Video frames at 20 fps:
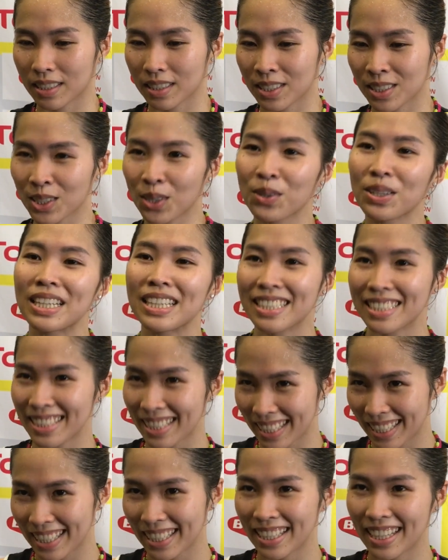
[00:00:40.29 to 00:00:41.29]
so
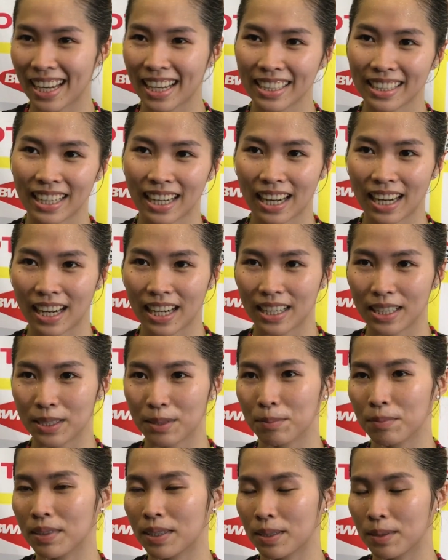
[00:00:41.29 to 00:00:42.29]
easy that I
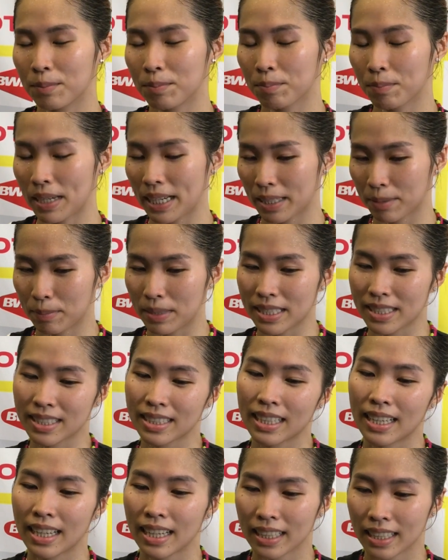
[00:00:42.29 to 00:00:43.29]
make
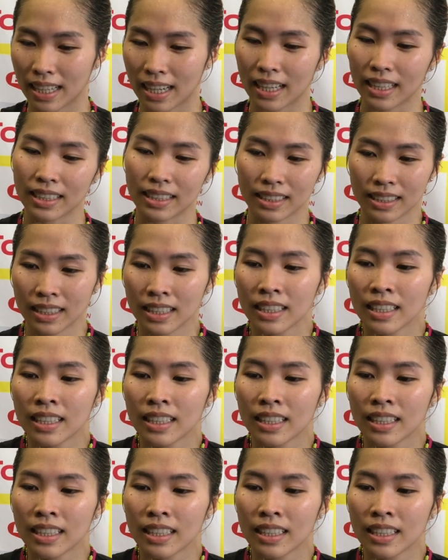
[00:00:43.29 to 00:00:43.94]
mistake, and